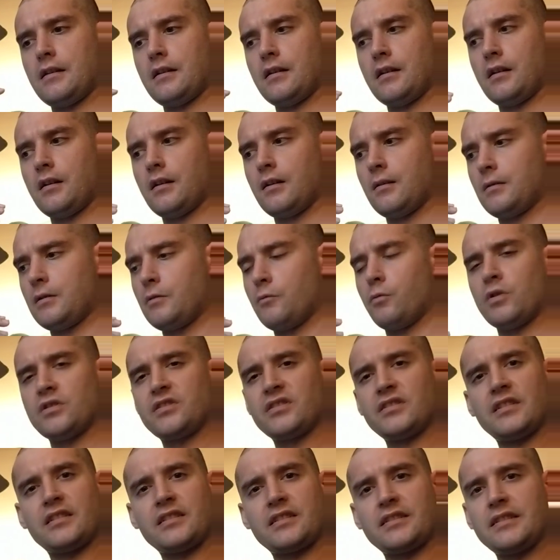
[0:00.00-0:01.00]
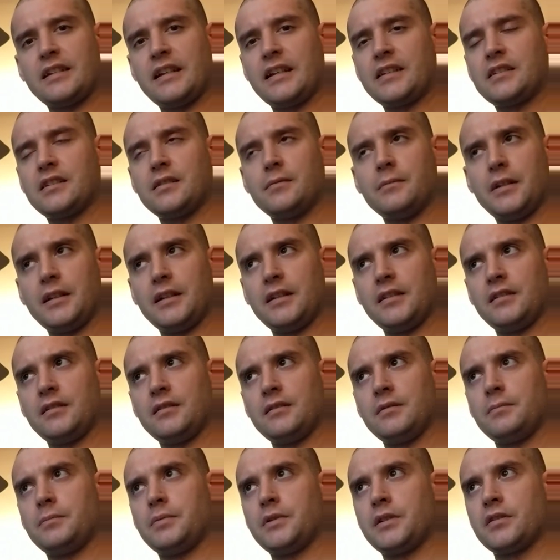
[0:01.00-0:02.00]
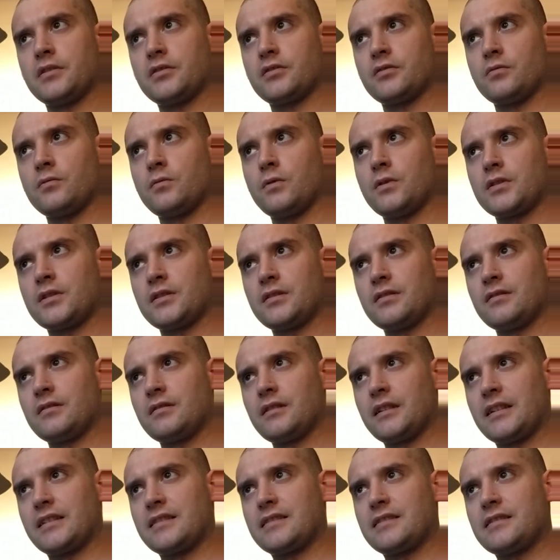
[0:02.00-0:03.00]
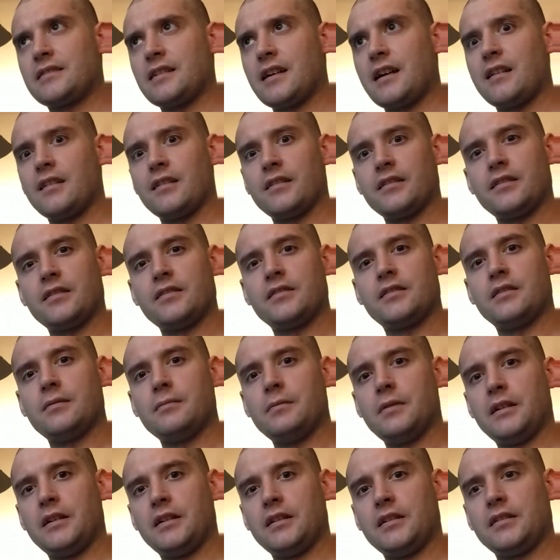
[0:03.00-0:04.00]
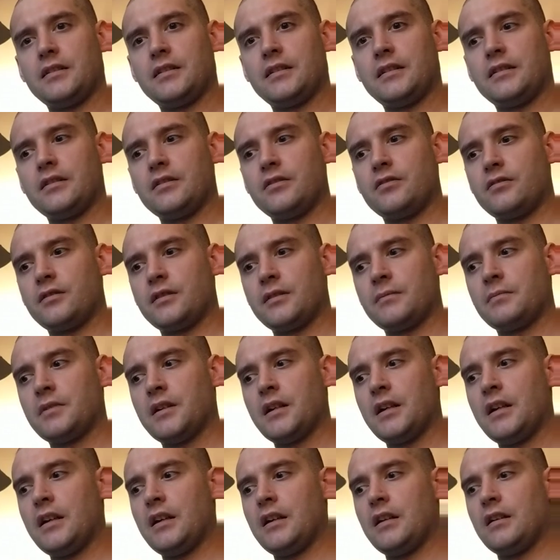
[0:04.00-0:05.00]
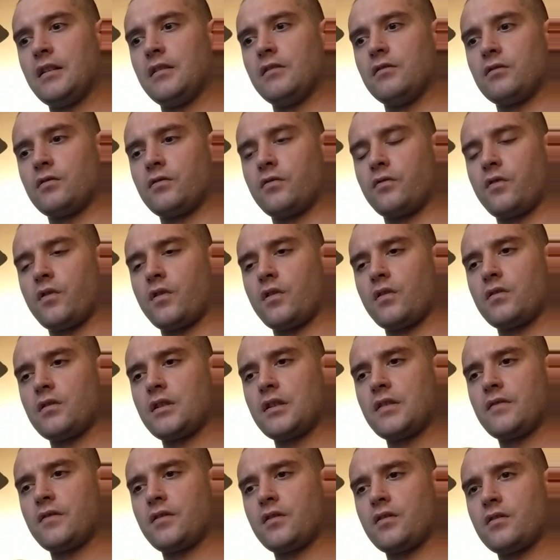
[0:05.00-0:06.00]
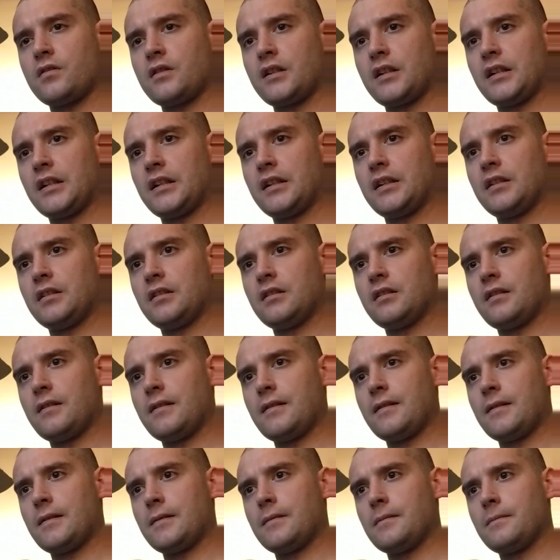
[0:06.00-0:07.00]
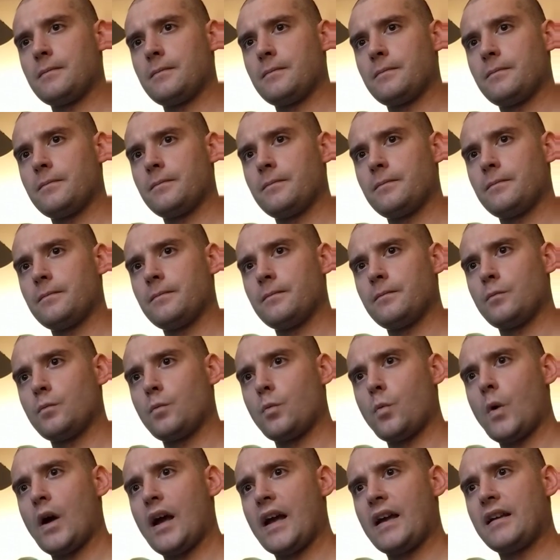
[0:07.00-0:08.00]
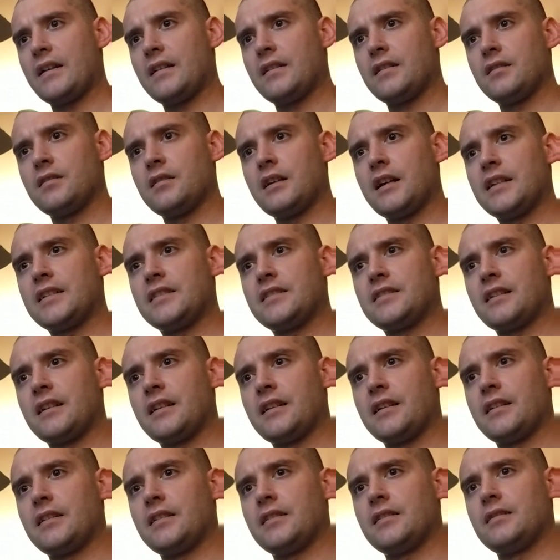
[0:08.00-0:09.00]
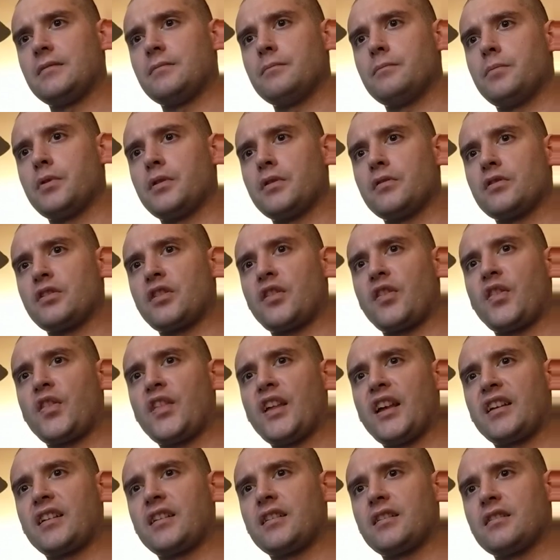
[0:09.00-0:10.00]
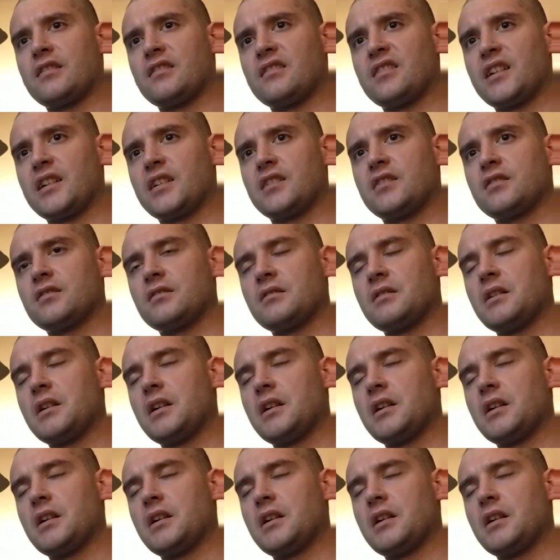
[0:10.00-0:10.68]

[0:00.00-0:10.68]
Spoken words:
it wasn't a snake to me because it wasn't like solid to me in the dream. It was very, very wet, I'd say, but it was thick, like